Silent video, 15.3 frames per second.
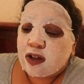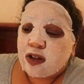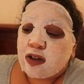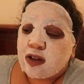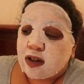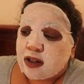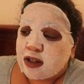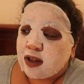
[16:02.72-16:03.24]

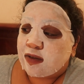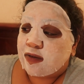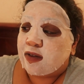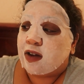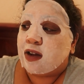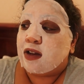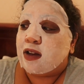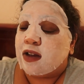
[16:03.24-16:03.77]
cooked. They're
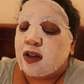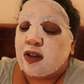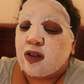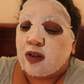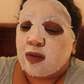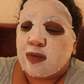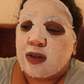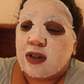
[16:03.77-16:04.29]
fine, like
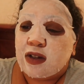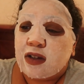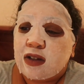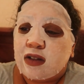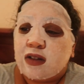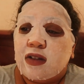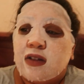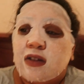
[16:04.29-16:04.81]
an
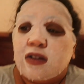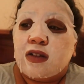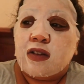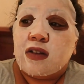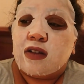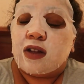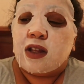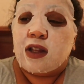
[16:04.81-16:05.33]
omelette.
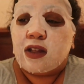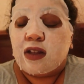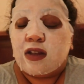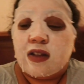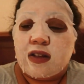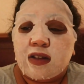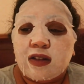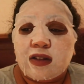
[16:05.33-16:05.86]
Like...
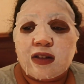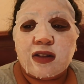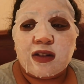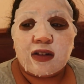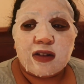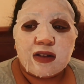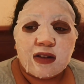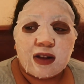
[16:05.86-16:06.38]

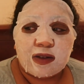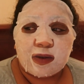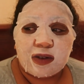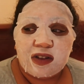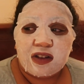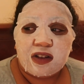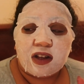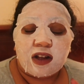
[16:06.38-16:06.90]
It's
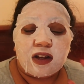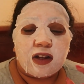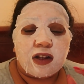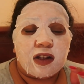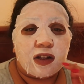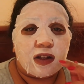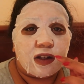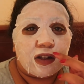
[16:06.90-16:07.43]
when you get
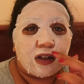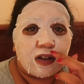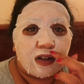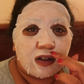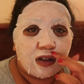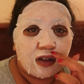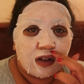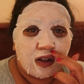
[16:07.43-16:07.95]
like
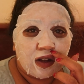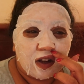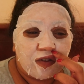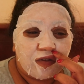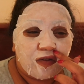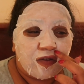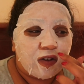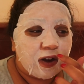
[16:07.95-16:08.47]
a
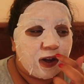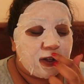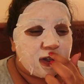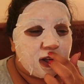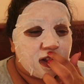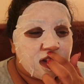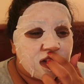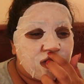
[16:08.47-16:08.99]

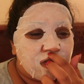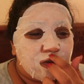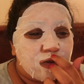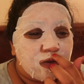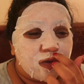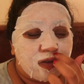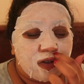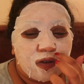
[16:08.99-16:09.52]
fried egg that's
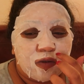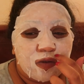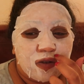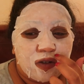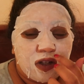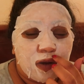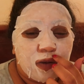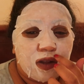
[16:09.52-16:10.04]
got
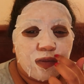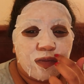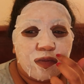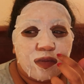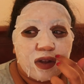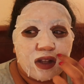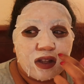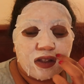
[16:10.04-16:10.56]
all gooey
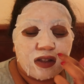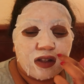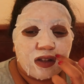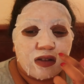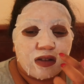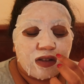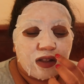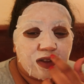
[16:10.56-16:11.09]
bits
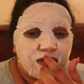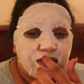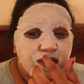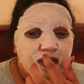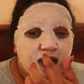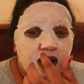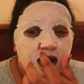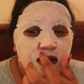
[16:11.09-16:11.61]
that looks like
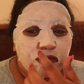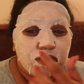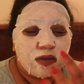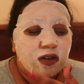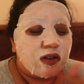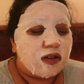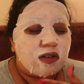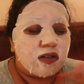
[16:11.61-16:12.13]

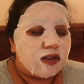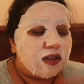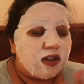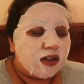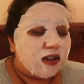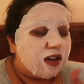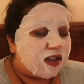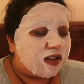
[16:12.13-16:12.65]
phlegm. Oh,
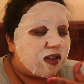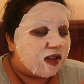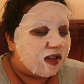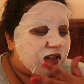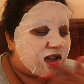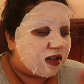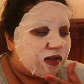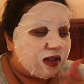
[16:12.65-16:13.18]
I just
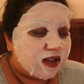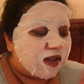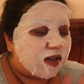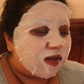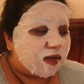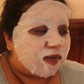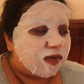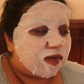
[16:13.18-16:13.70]
can't do it, it's
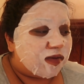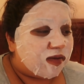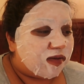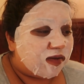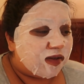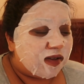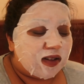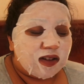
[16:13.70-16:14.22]
horrible.
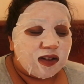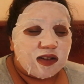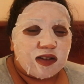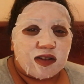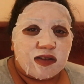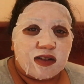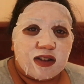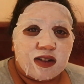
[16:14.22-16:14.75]

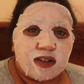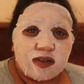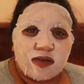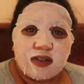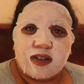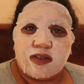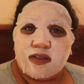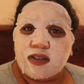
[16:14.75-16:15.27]
Sorry,
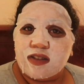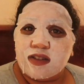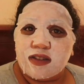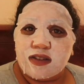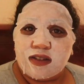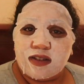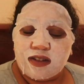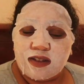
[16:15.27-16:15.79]
that's really gross, isn't